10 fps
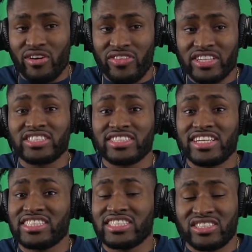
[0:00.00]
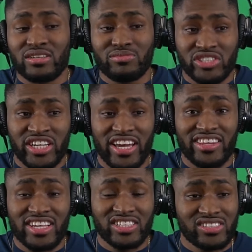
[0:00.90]
This this is some shit.
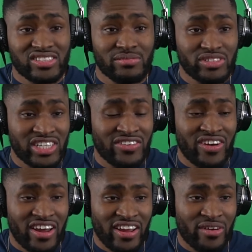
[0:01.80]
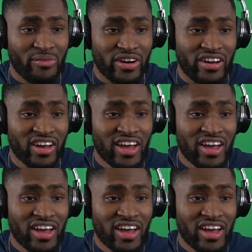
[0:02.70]
This is some shit right here, bro.